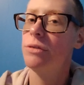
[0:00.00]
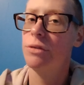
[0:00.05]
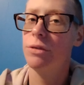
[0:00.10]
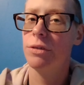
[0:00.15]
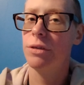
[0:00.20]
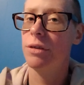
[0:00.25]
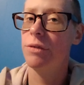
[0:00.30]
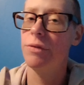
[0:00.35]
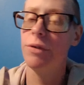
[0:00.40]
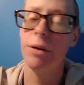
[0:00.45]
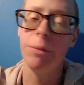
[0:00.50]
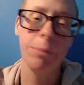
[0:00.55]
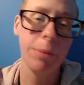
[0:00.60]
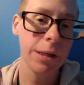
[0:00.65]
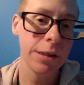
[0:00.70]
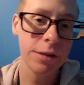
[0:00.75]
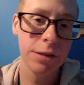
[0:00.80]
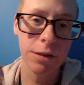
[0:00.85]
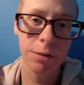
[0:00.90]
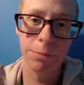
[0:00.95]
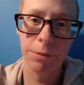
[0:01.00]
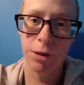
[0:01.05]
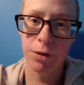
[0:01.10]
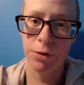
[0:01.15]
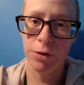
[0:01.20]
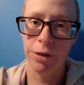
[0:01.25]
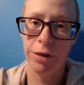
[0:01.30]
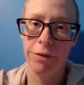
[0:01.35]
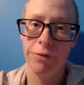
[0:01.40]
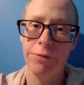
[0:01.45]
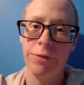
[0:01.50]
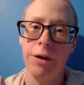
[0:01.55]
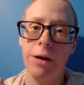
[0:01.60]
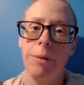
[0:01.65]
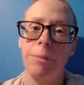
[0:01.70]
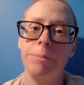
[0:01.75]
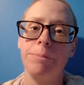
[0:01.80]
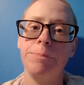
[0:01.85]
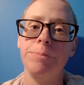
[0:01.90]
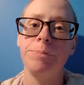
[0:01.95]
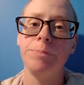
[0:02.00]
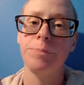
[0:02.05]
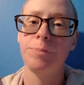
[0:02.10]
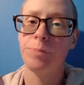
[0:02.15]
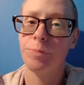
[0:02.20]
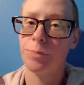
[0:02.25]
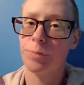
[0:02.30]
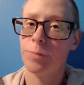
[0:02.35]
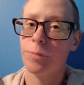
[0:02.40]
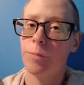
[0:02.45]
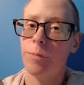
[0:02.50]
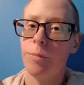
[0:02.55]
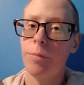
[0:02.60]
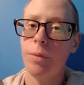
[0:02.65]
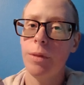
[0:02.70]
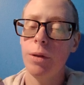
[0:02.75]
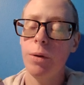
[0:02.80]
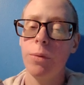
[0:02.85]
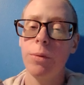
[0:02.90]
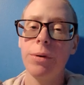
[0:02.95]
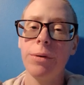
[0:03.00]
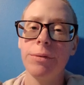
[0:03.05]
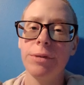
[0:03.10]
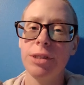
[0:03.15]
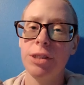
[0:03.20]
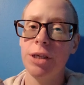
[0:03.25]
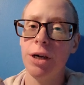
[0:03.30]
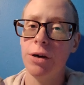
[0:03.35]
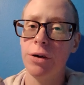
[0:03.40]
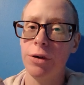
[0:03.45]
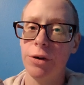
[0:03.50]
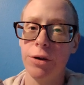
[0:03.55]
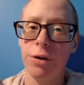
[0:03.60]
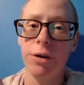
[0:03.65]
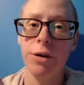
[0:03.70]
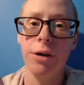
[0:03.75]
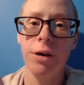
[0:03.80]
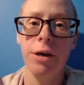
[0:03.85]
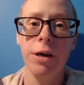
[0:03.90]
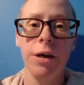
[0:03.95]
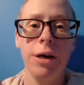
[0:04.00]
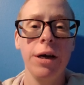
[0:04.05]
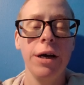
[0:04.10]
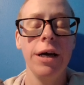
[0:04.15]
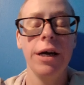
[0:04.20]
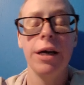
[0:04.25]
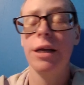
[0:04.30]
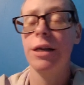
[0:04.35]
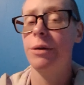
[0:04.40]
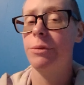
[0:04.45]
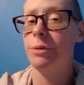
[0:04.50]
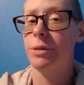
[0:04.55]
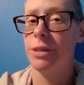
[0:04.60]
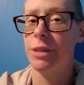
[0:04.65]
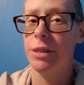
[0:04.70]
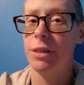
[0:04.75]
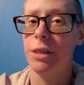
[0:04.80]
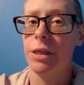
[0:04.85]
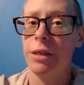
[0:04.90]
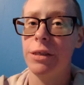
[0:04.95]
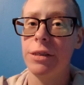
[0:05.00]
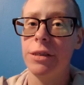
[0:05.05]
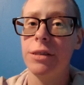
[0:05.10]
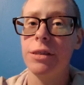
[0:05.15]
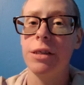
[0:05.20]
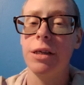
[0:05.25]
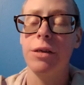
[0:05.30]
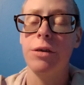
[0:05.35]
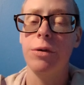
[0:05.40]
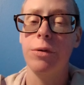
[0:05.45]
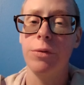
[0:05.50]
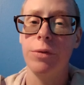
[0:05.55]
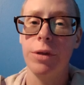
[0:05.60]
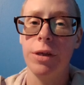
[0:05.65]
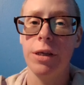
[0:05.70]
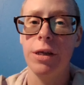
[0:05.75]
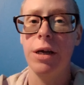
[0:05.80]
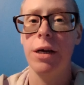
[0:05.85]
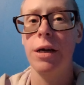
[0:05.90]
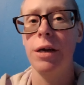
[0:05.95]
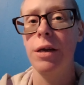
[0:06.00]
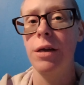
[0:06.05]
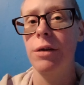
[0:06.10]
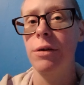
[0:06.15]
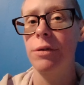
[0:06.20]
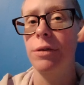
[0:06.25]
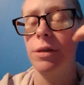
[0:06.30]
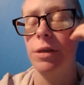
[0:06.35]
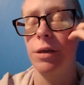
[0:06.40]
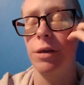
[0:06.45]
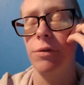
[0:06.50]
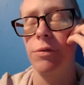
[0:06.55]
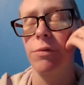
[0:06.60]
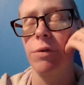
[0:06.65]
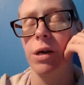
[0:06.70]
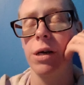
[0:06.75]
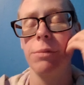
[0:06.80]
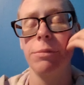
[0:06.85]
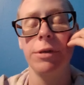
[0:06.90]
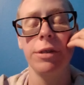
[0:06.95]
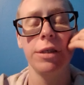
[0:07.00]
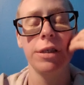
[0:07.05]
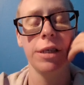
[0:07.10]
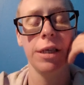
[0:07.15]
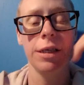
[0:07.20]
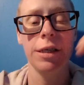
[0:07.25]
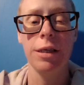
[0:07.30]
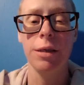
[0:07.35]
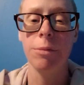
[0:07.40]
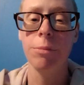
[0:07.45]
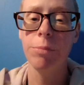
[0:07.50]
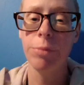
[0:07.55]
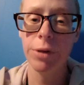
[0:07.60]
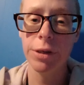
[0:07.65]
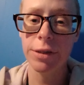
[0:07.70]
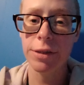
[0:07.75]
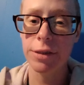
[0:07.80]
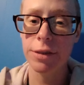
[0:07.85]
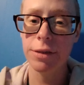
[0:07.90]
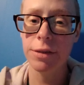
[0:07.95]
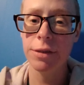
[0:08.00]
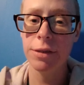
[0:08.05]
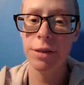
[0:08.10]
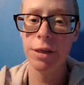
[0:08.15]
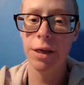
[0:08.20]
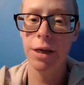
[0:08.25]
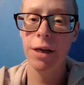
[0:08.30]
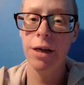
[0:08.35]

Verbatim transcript: good. I've had bad teeth my whole life. When I was younger and I went to the dentist, I know that they recommended I needed braces